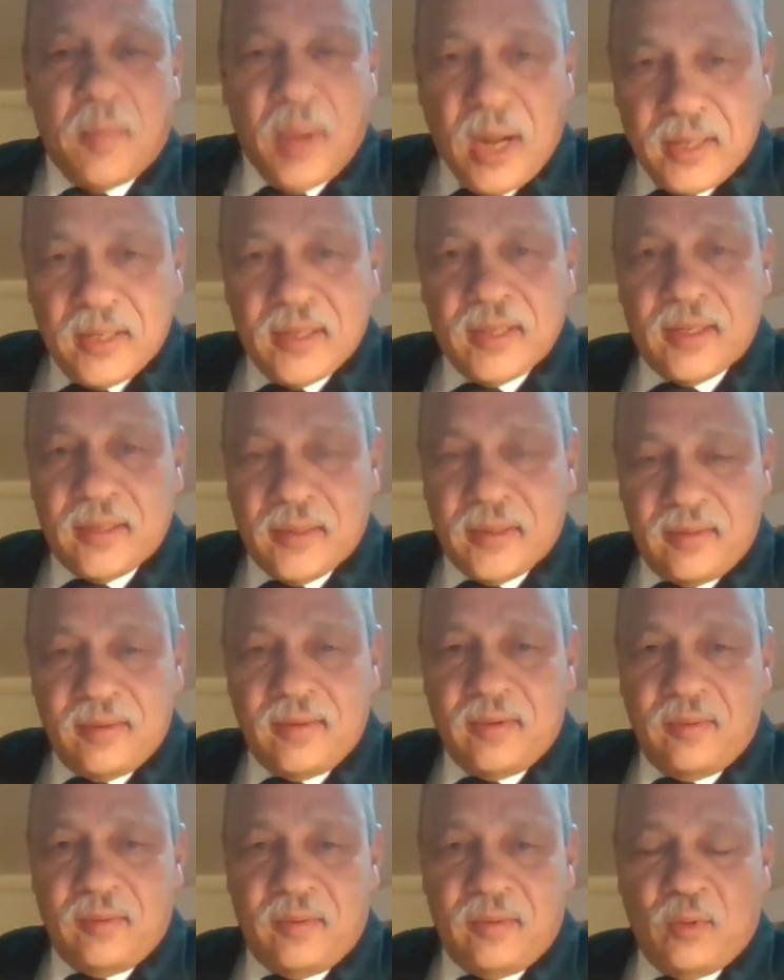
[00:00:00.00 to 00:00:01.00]
commander
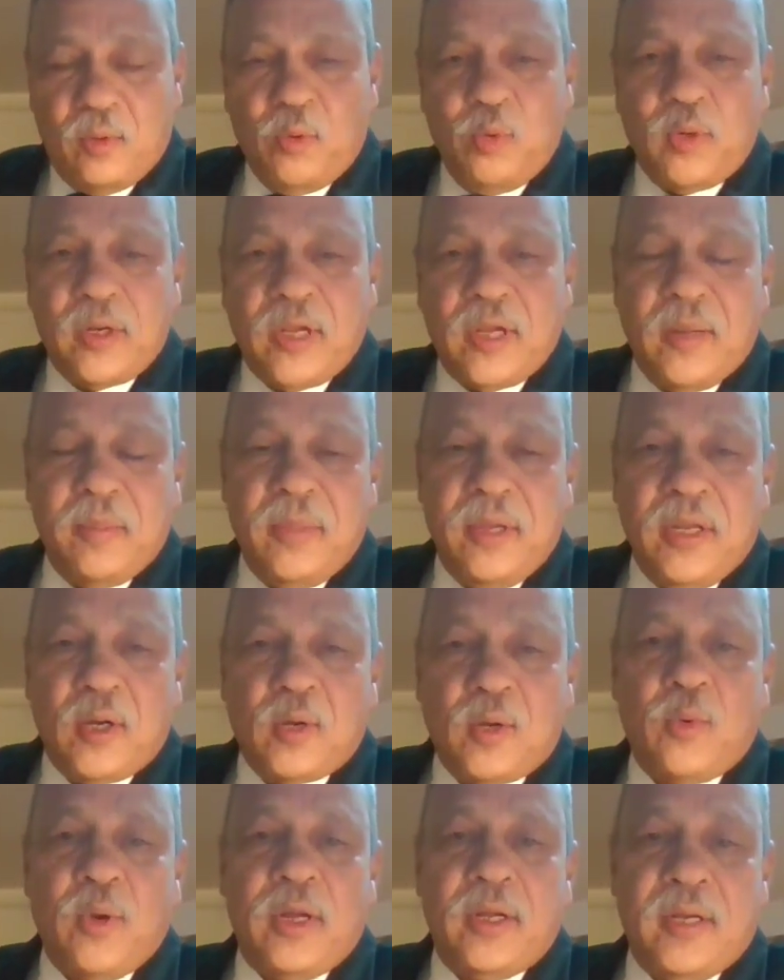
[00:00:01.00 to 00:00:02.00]
who can
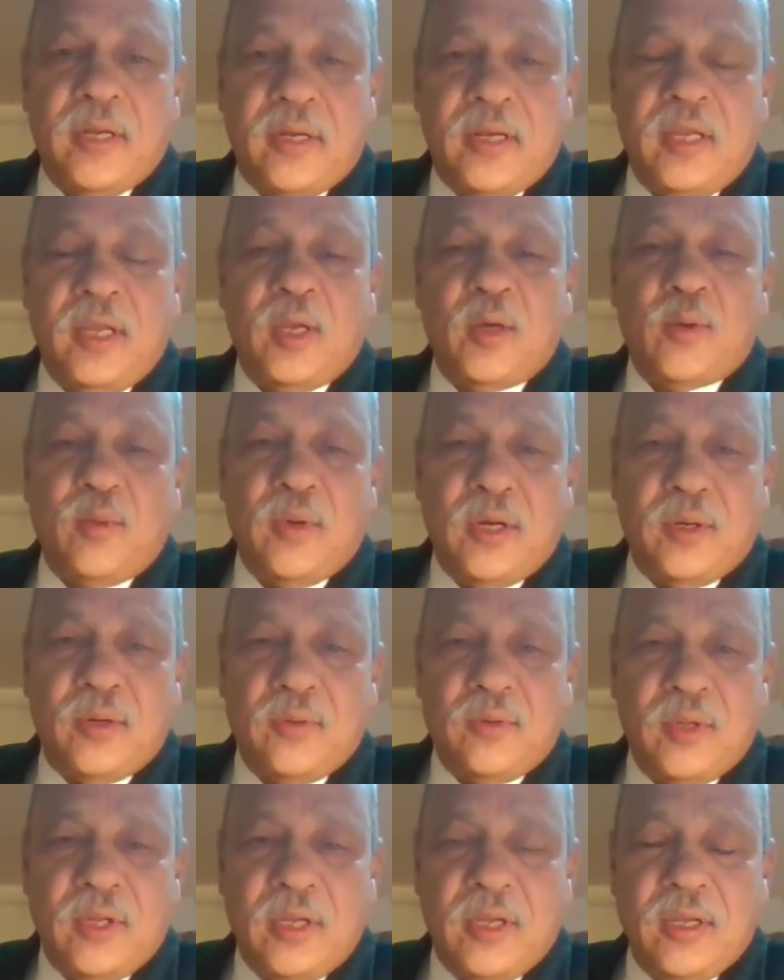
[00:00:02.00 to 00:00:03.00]
be equated
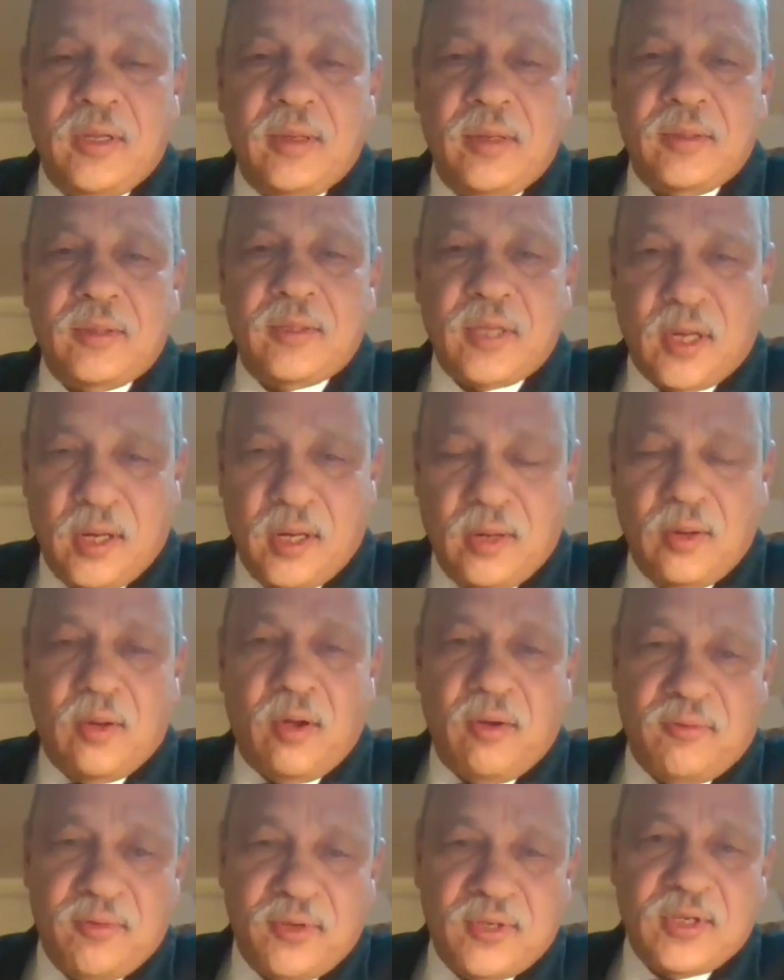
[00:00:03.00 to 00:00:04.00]
equivalent to the
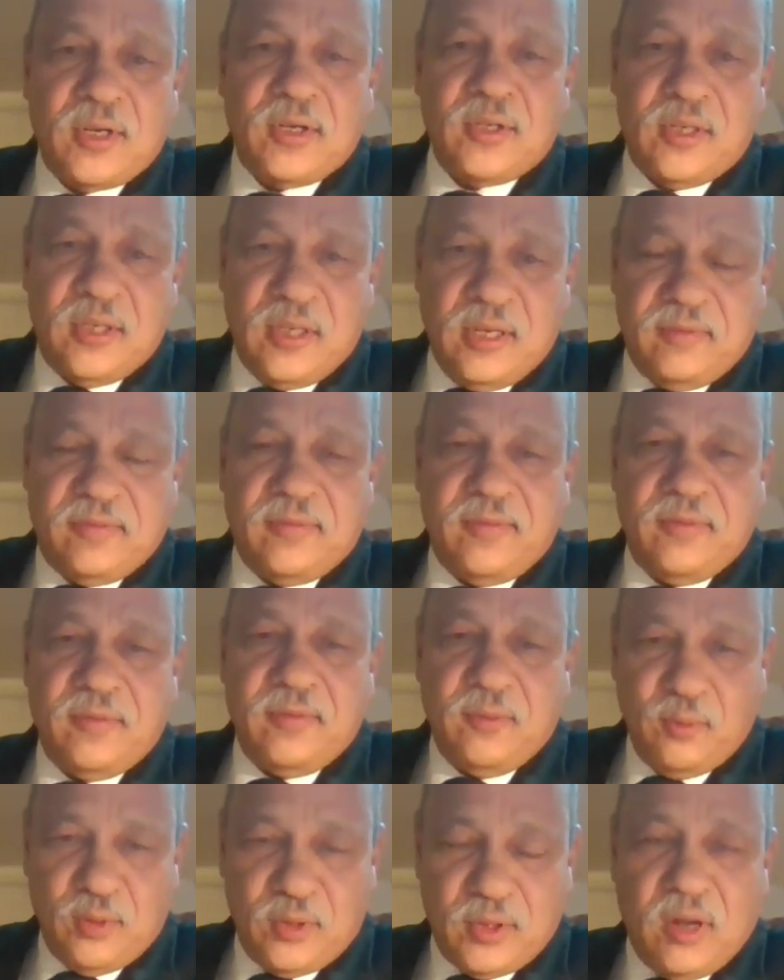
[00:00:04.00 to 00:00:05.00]
signal officer in
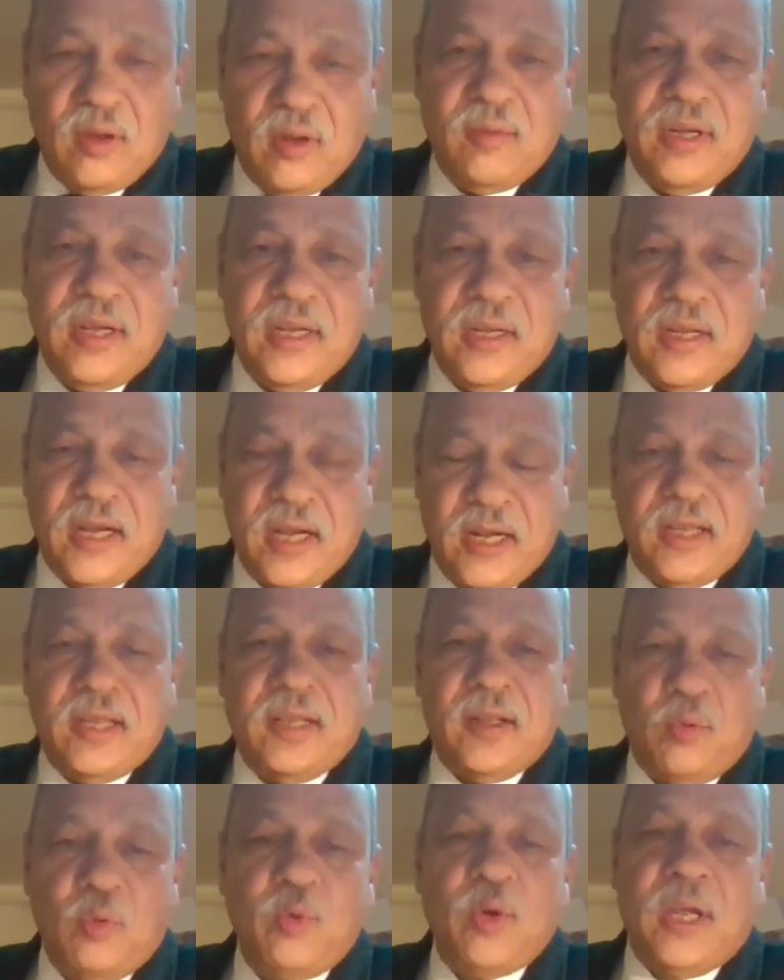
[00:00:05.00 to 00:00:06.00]
chief, who is now
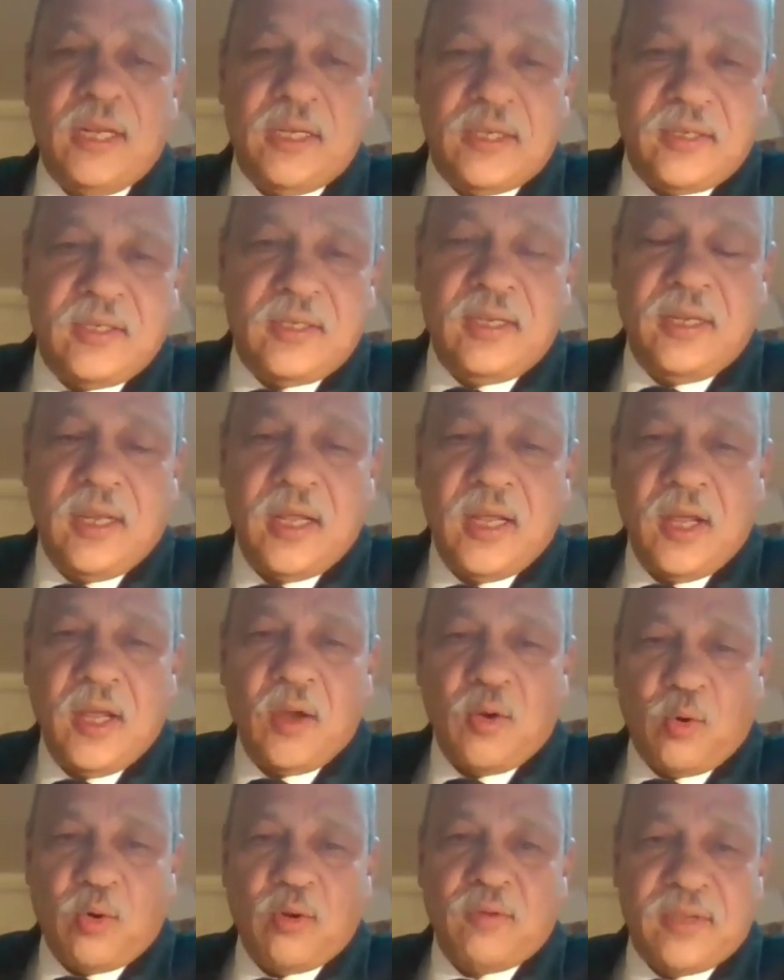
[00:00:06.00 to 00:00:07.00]
heads the
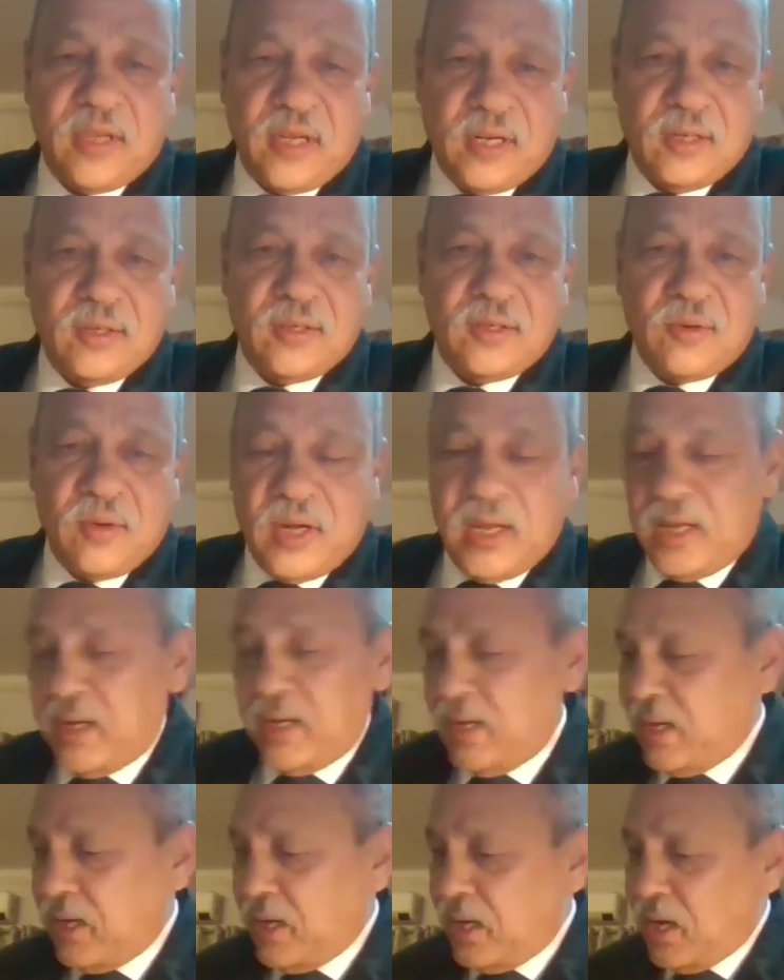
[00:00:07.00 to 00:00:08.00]
Corps of Signals
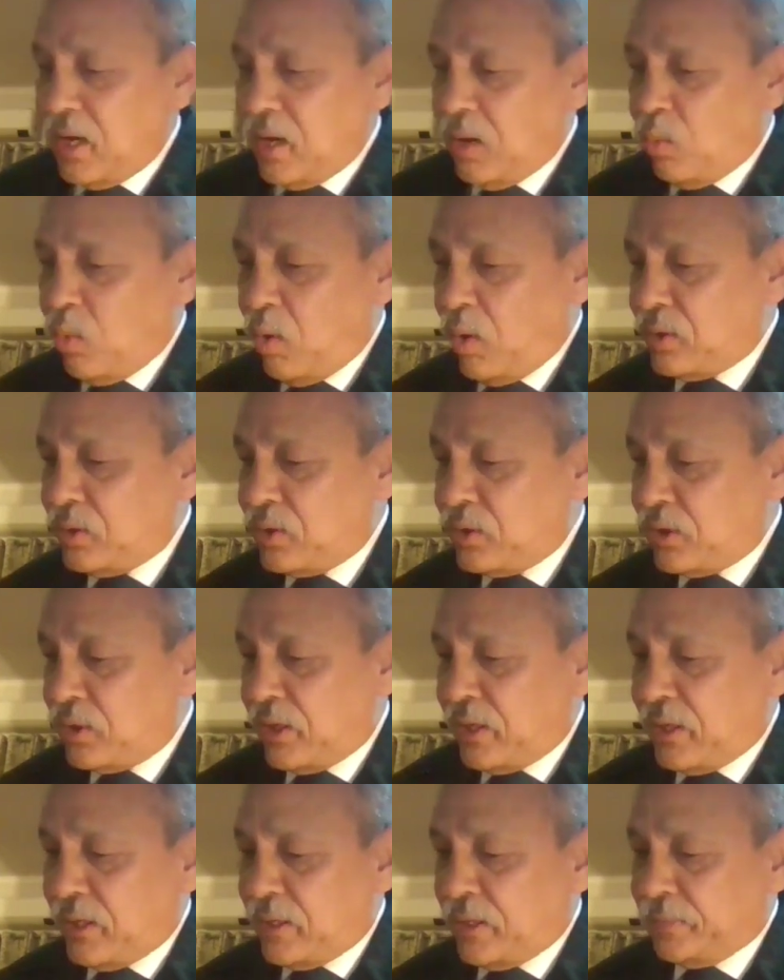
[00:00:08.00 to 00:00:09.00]
today, was
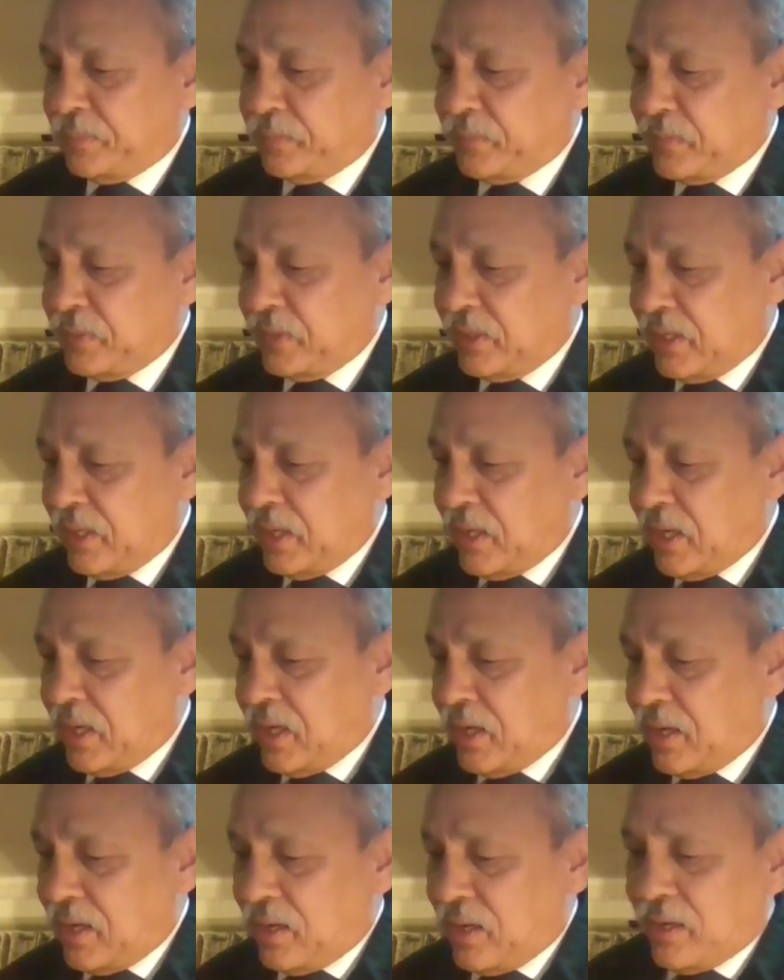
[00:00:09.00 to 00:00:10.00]

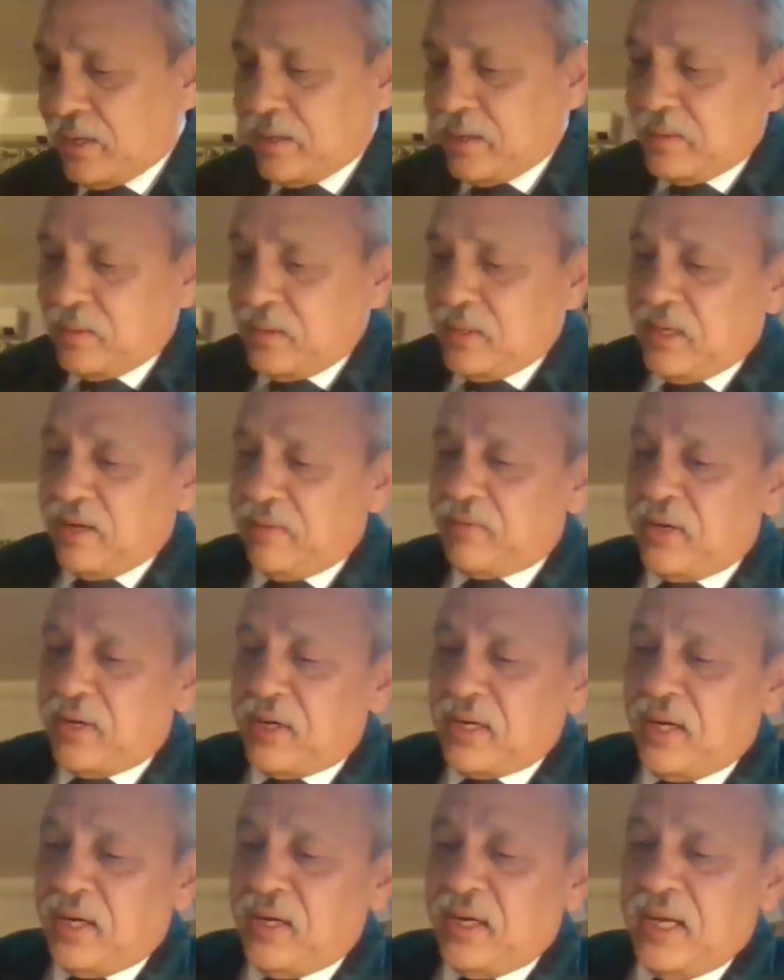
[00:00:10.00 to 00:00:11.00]

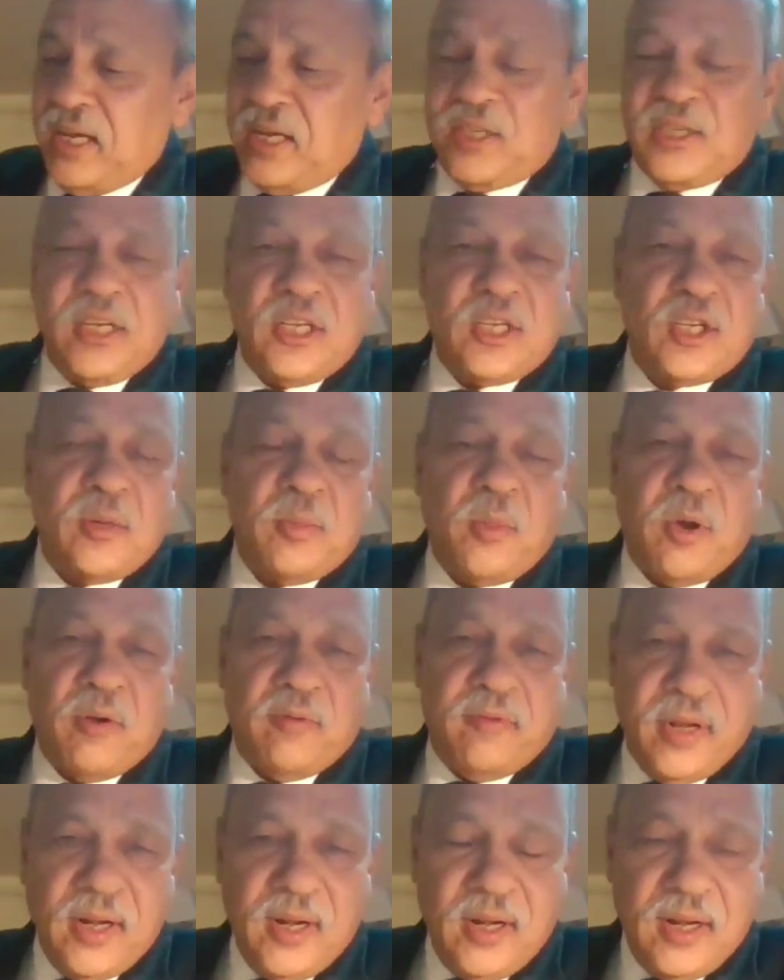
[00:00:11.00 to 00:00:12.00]
Lieutenant Colonel S.H.
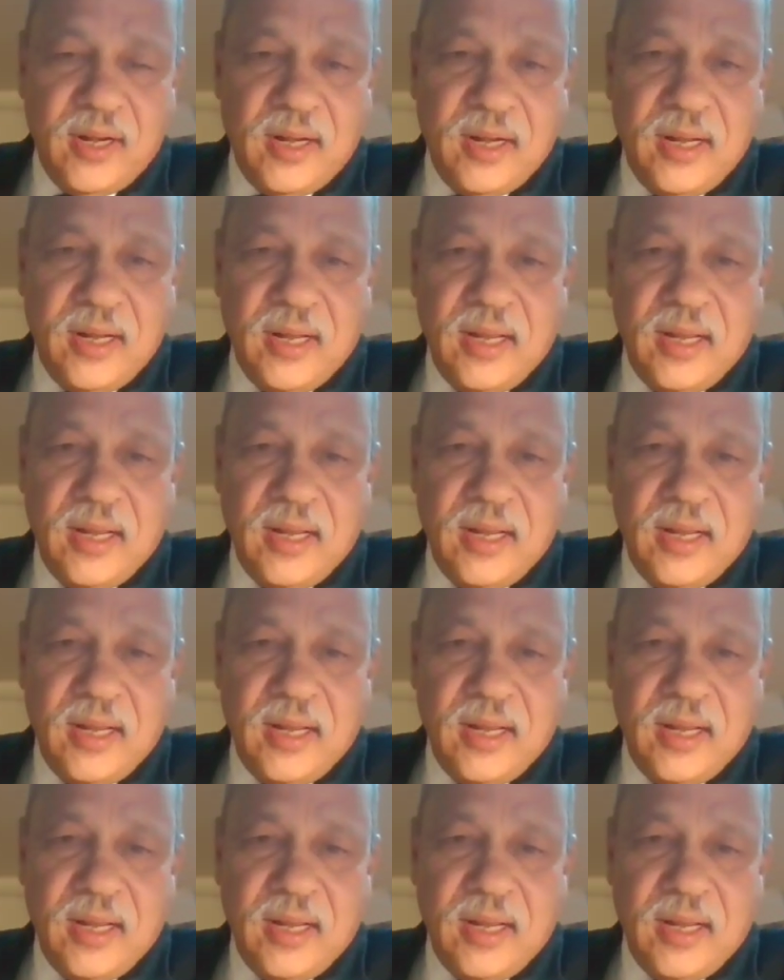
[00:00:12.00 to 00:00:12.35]
Powell.